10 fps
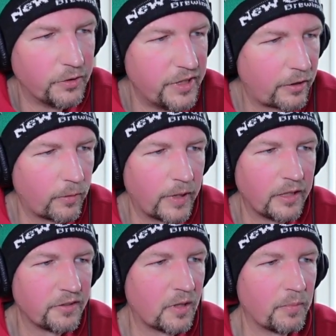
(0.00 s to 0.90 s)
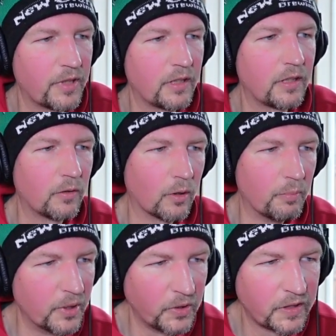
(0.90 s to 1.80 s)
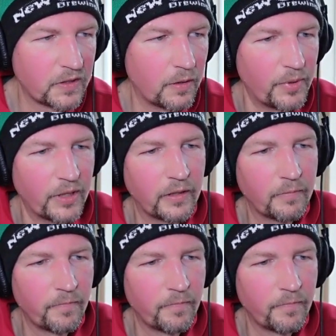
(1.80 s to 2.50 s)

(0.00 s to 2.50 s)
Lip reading: Decorating something or building something,